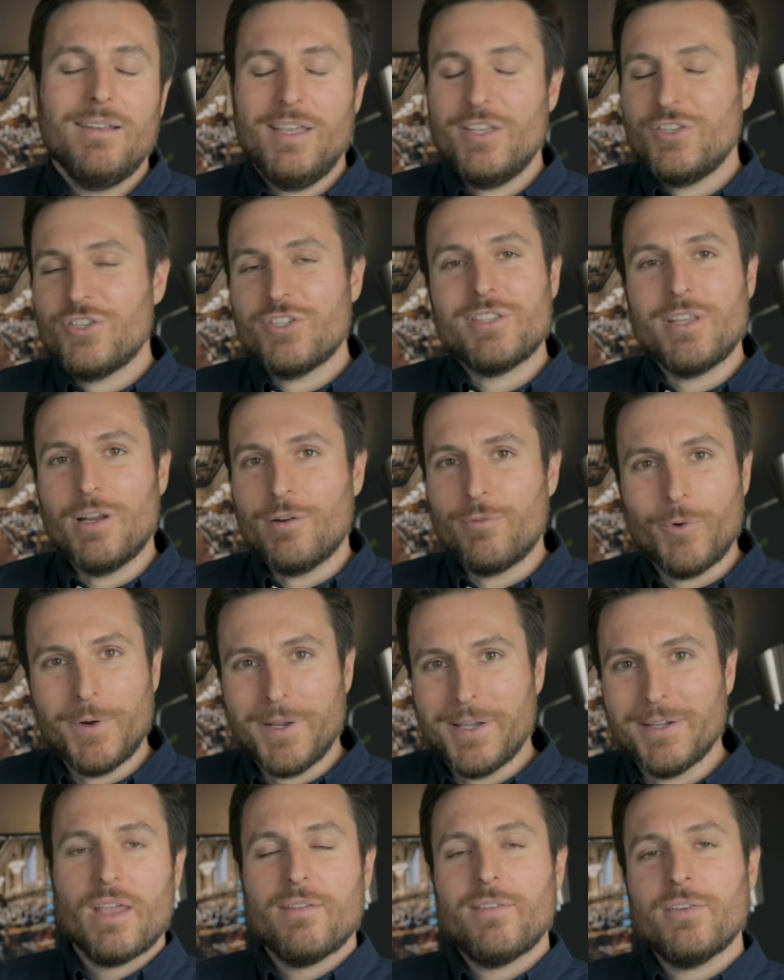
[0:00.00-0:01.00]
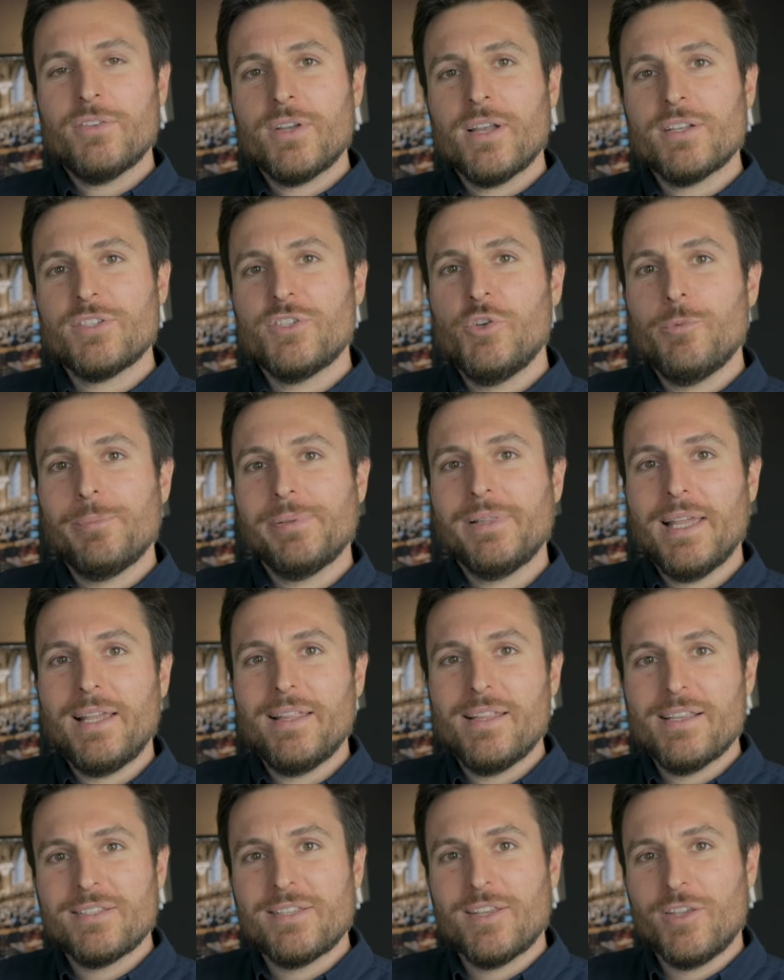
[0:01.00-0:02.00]
It's just there for you. I've also got two
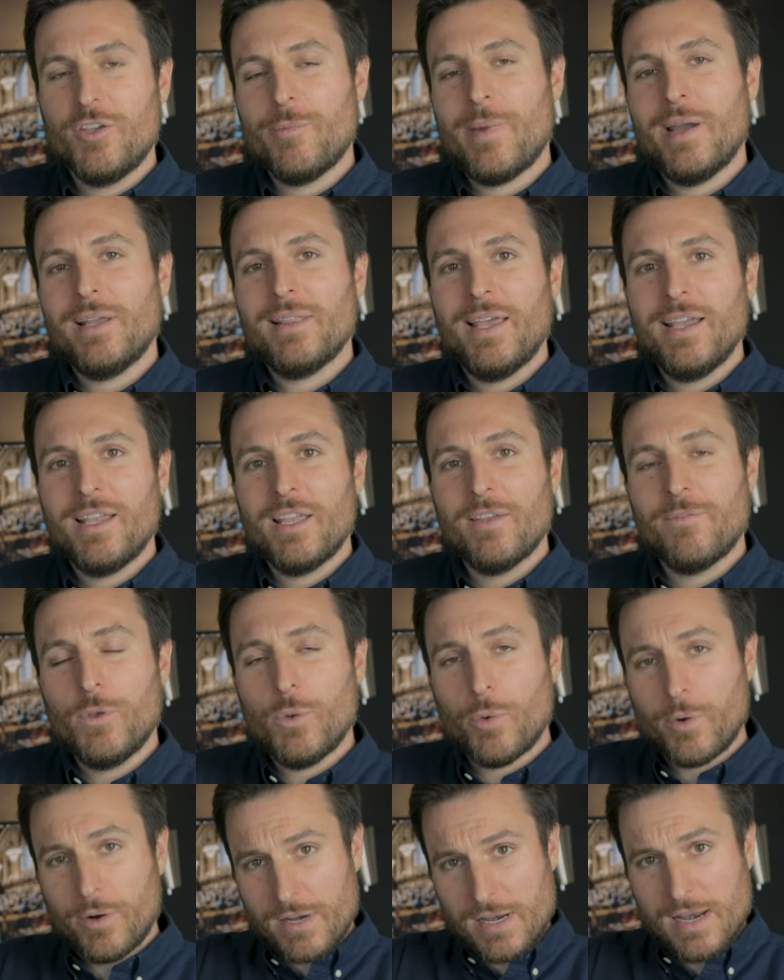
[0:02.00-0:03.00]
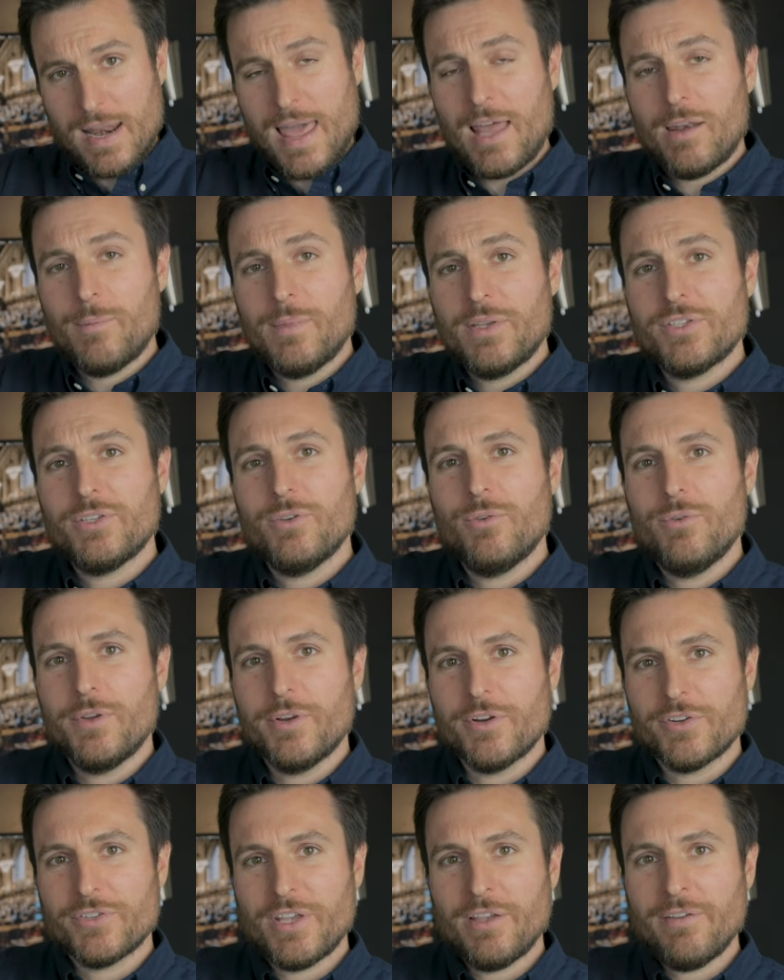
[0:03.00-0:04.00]
playlists that you might like if you are an anatomy
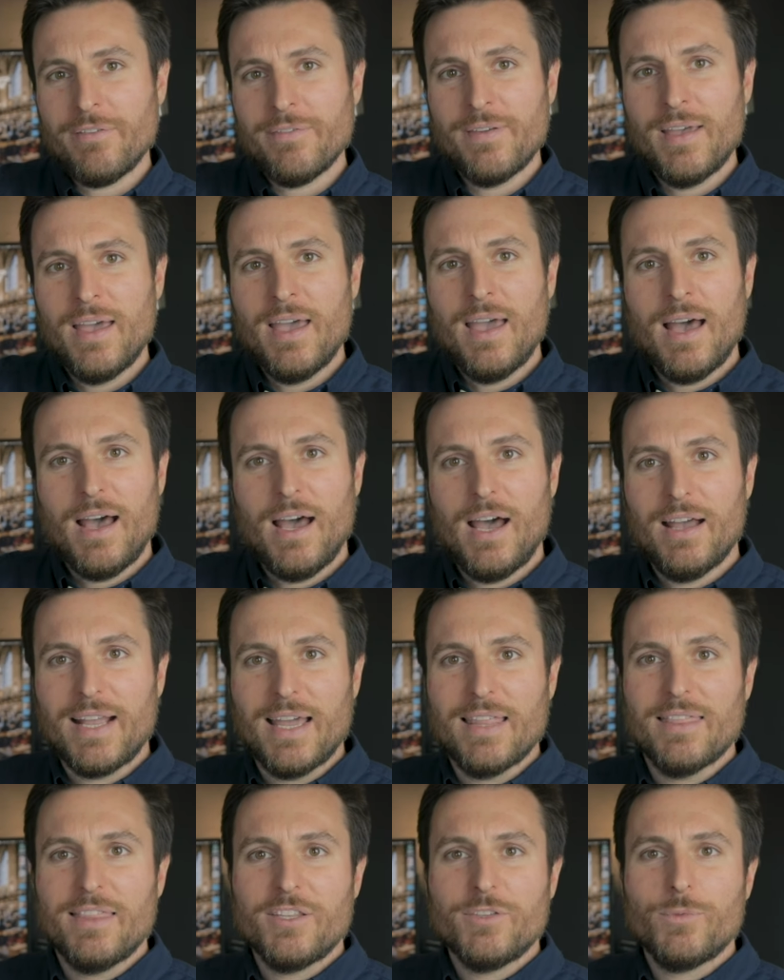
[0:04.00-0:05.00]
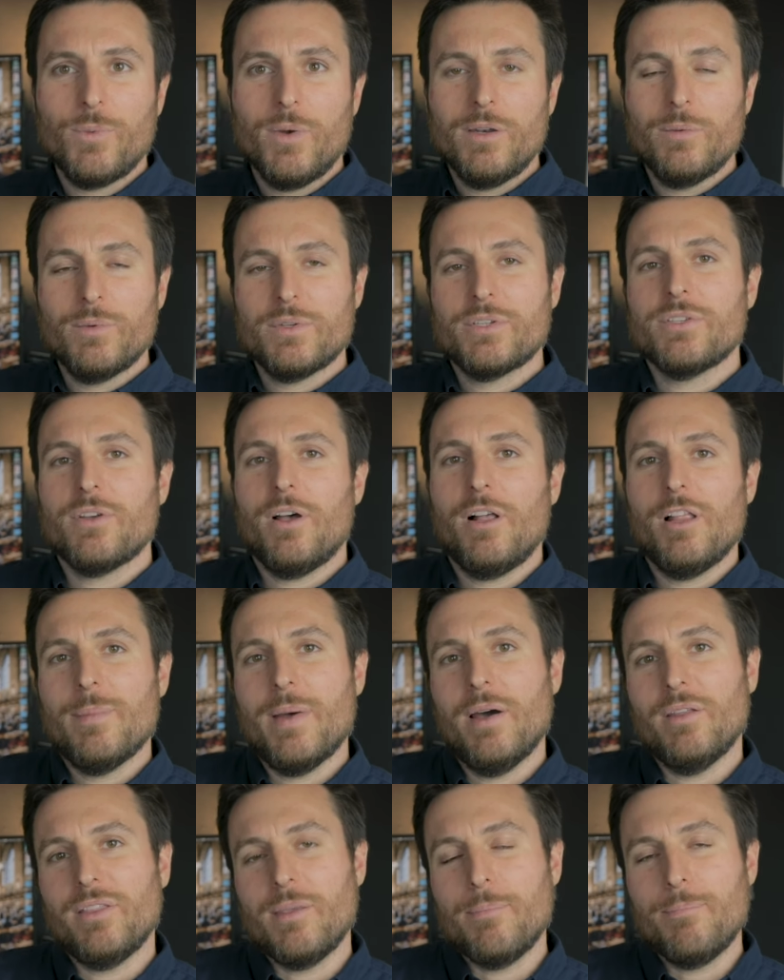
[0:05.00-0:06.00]
student yourself. Uh, I got this one, which is all
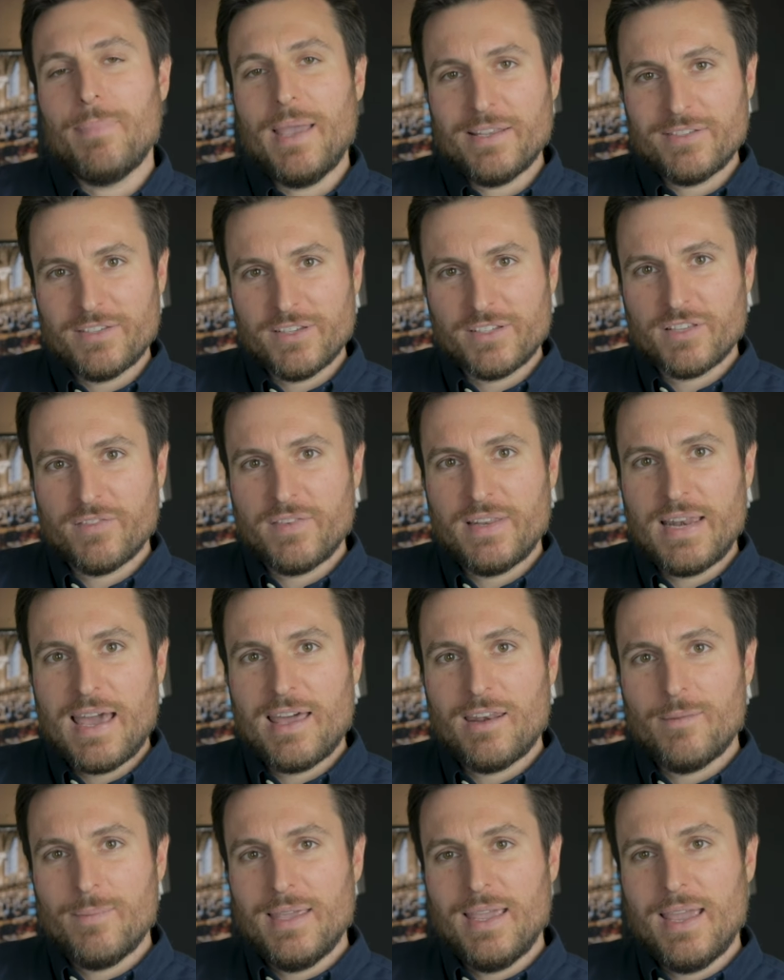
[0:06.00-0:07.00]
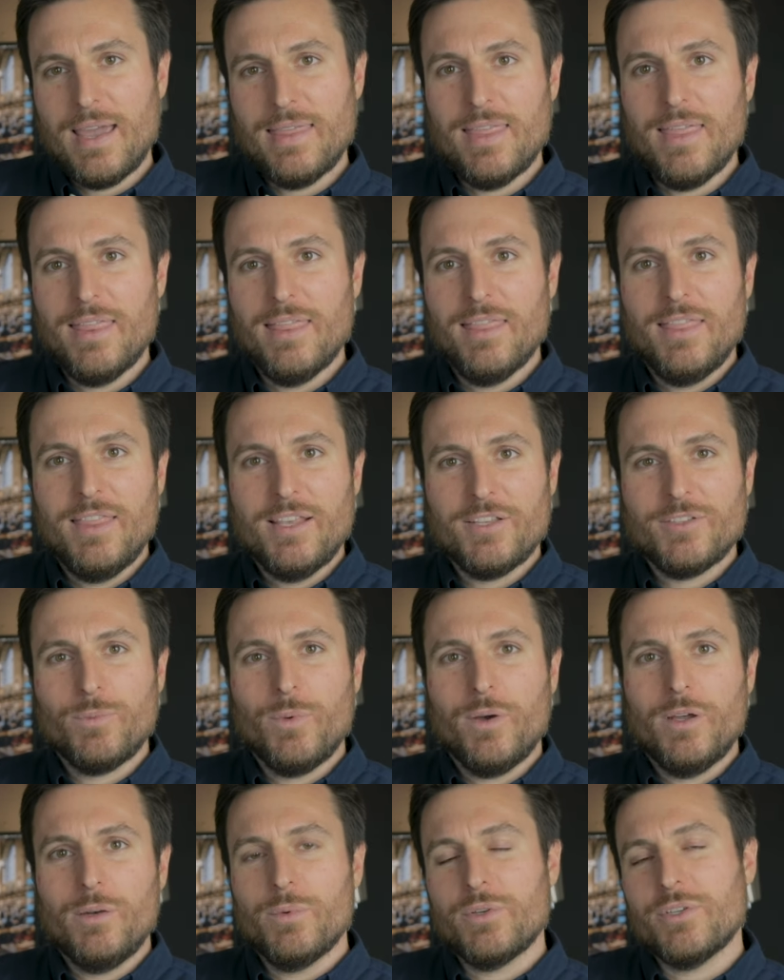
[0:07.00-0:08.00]
about the basics of anatomy, and then this
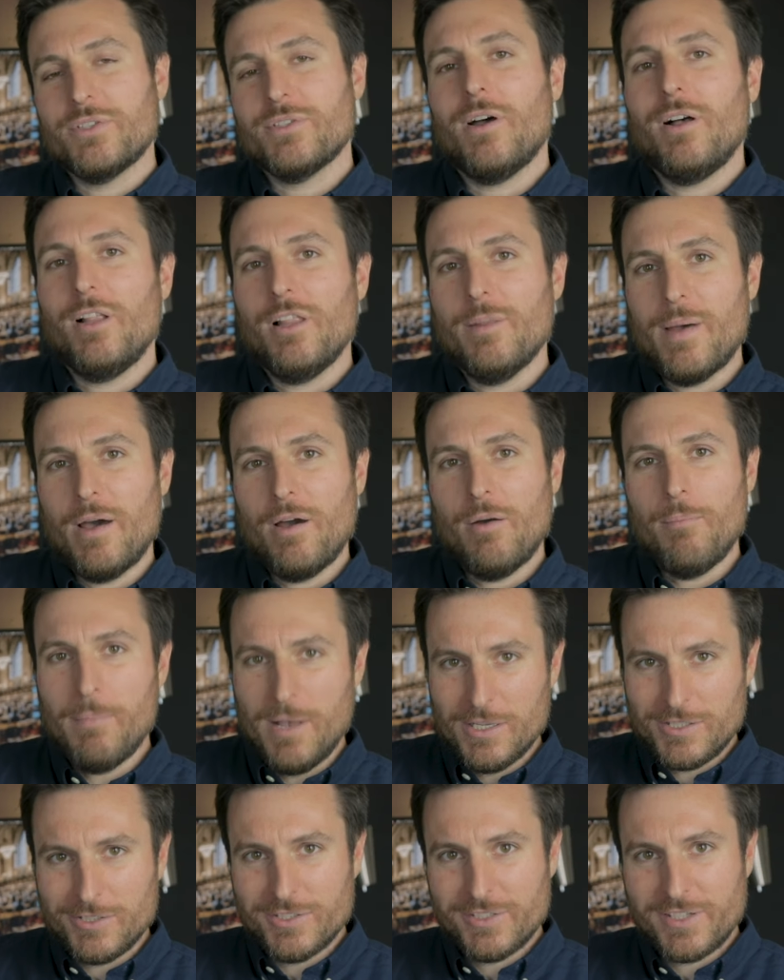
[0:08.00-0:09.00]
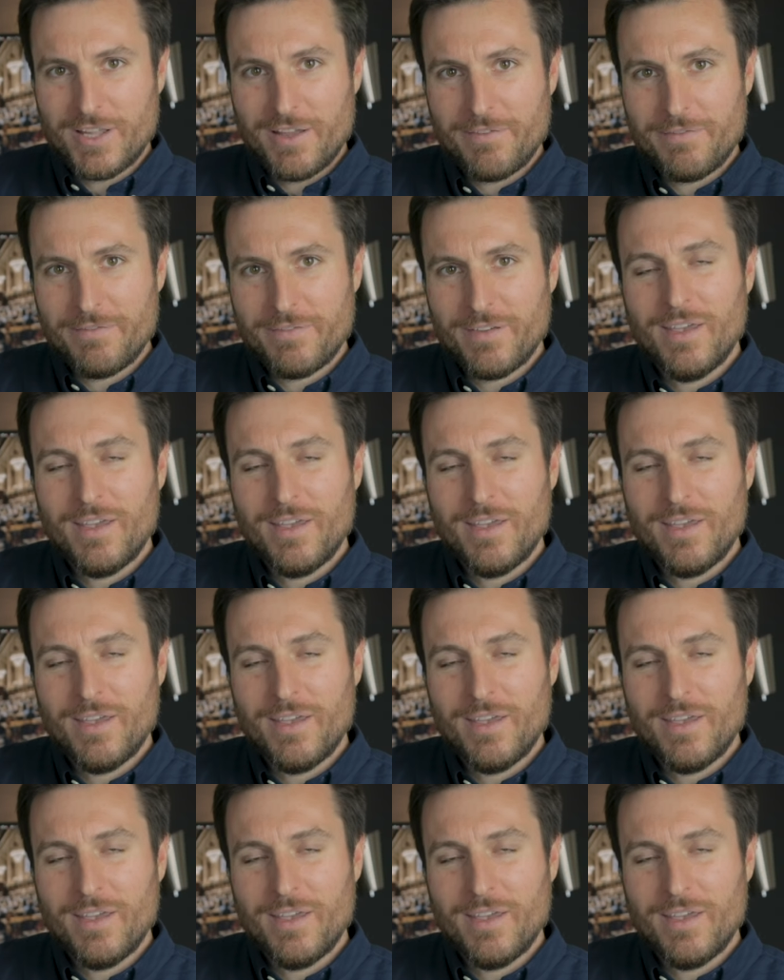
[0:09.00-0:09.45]
one, which is all about muscle stuff.